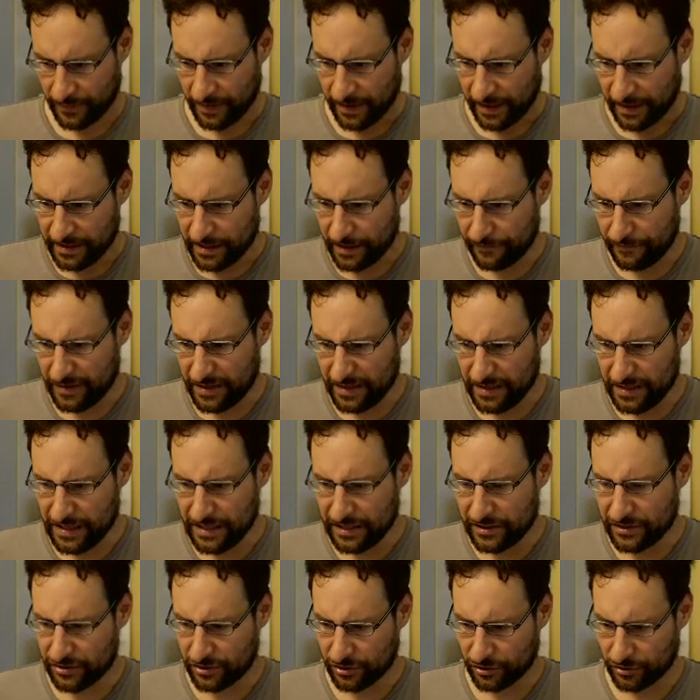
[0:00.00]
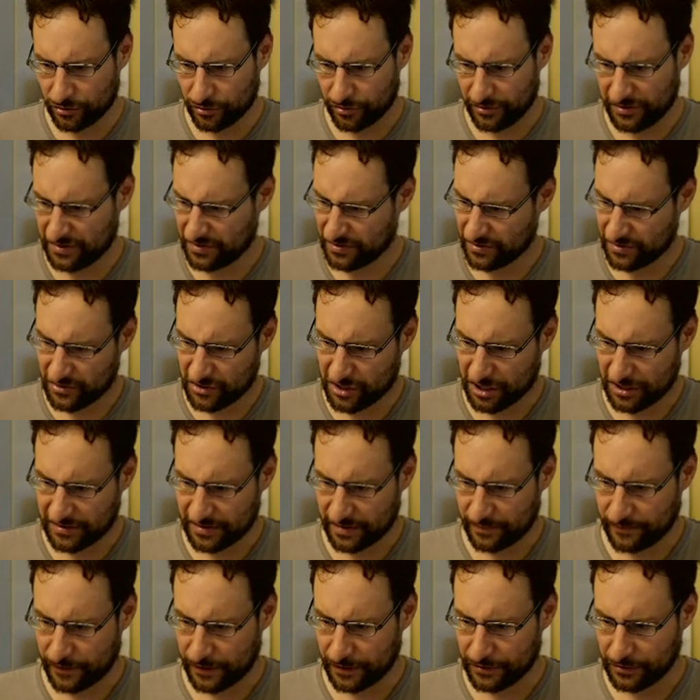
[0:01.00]
And yeah, we need to. This is just
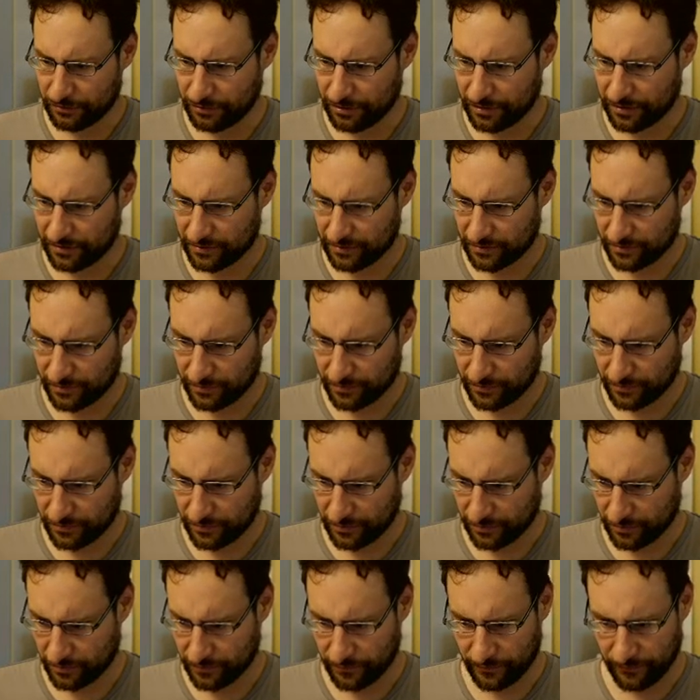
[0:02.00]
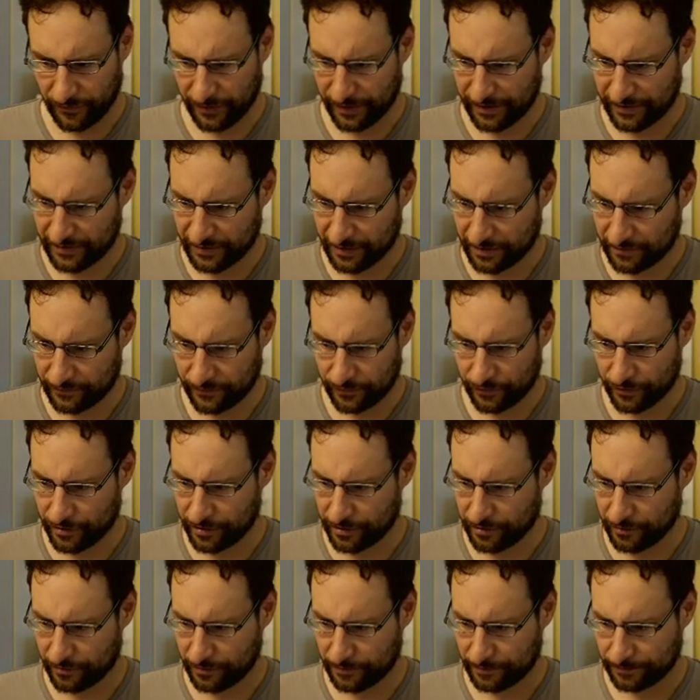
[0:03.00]
some fine tuning to fix it for
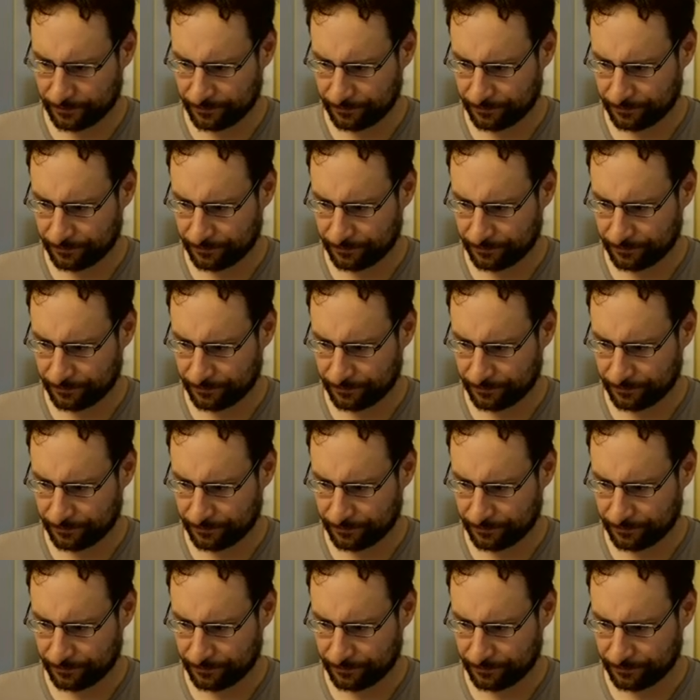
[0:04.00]
now.